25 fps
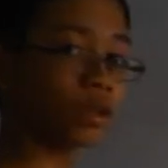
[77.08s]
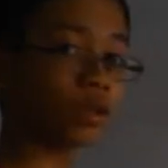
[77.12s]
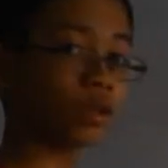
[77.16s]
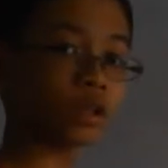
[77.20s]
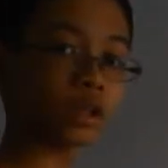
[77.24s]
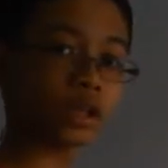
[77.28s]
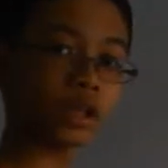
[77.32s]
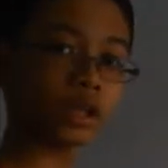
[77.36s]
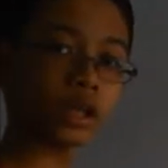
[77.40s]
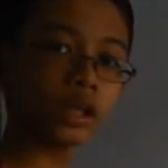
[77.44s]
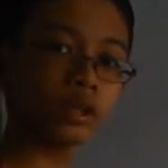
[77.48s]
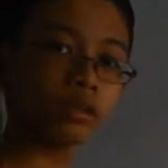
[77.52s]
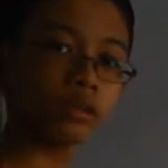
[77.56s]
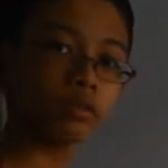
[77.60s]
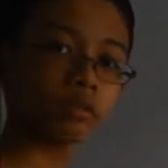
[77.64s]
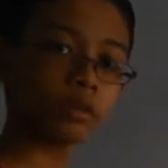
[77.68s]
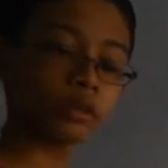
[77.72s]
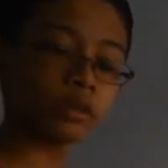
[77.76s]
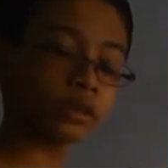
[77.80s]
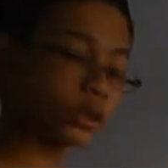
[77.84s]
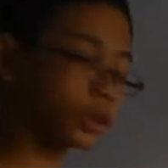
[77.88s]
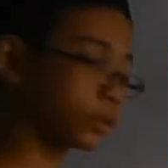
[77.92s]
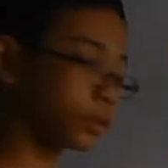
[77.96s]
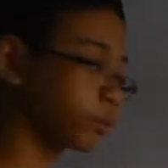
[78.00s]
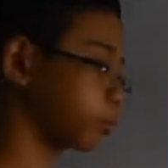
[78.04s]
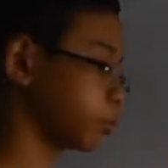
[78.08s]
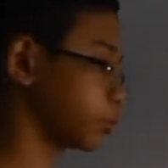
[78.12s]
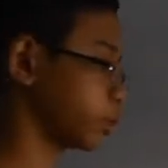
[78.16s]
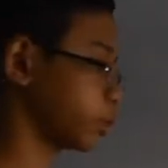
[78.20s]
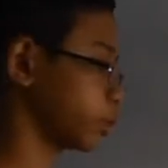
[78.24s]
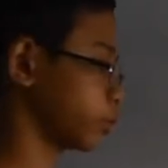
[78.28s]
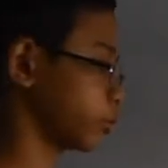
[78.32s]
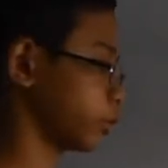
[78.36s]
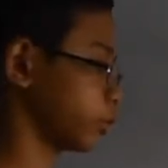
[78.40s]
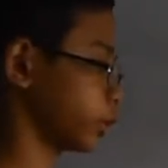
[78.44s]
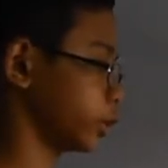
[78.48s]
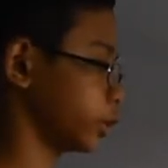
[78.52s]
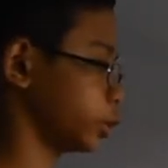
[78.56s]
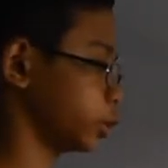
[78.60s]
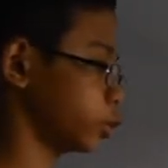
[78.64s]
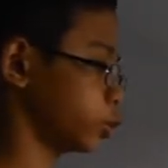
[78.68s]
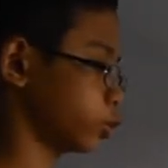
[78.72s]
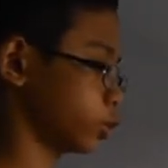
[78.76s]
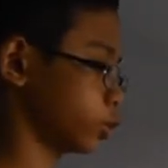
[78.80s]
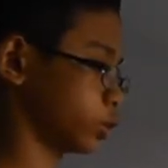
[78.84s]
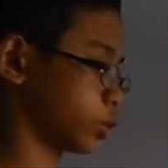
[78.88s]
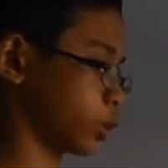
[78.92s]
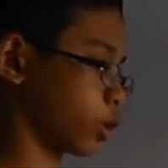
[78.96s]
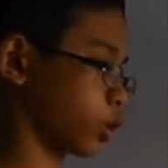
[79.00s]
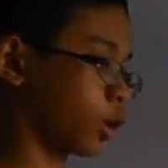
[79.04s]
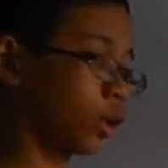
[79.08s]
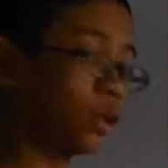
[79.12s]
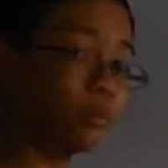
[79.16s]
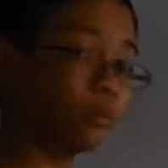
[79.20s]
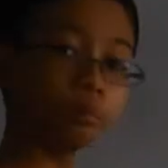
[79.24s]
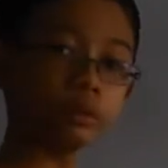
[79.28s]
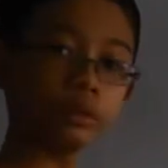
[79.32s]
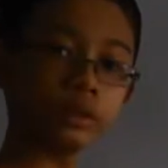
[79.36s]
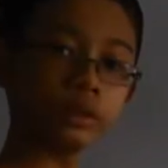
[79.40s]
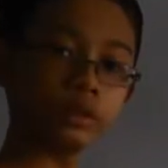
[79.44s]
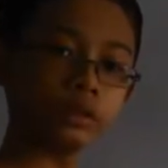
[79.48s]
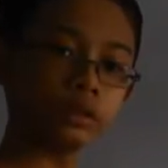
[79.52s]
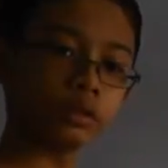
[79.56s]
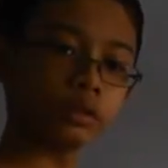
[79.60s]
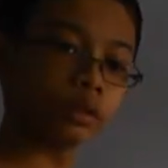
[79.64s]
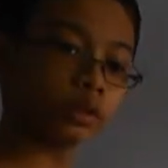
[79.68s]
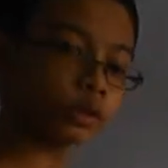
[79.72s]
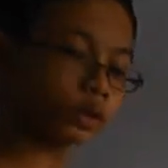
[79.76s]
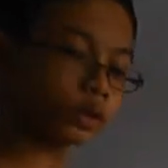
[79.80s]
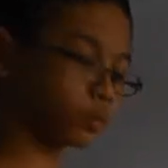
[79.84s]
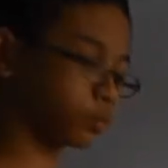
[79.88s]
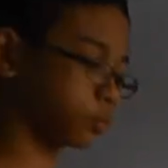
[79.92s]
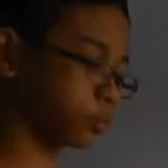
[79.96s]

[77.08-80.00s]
okay, for example, if I use a computer, not,